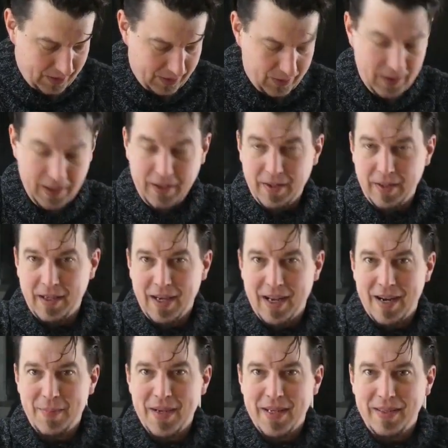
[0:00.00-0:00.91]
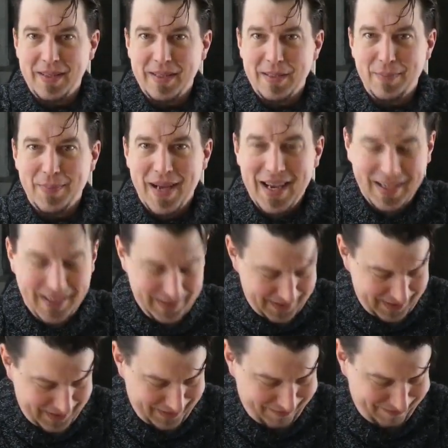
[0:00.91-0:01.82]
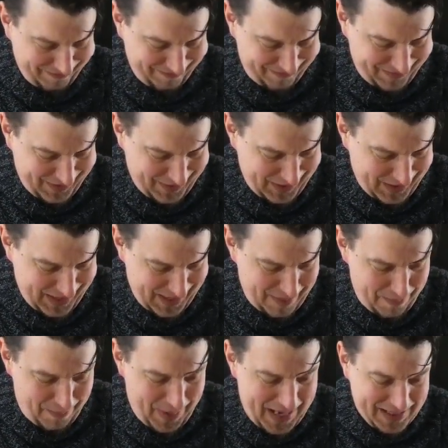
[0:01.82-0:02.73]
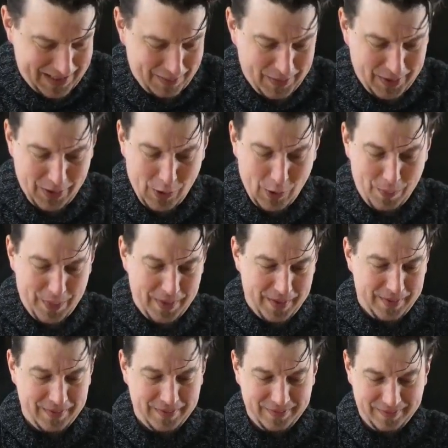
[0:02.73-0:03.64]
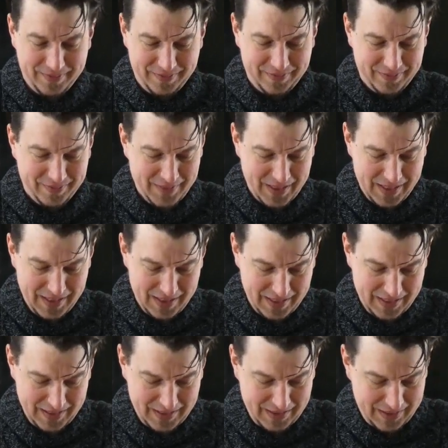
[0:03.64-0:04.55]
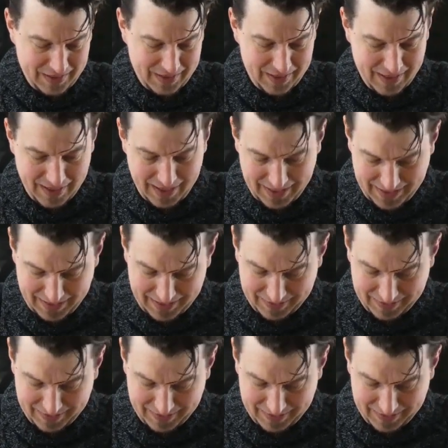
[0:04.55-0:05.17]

why do they gotta make these packets impossible to open? Alright,